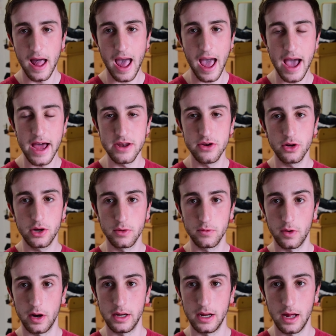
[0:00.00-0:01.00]
and you can
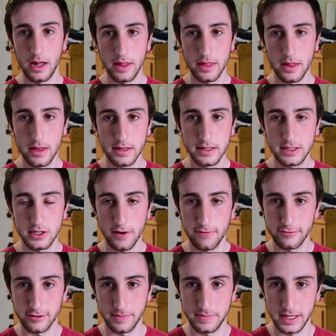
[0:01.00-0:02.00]
run
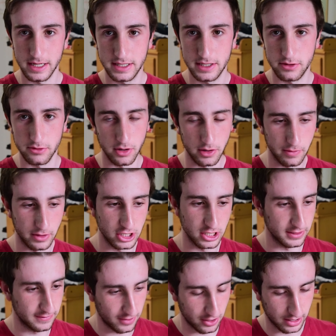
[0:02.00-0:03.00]
software updates through it, which
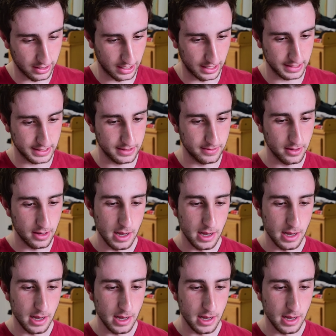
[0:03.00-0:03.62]
is very nice.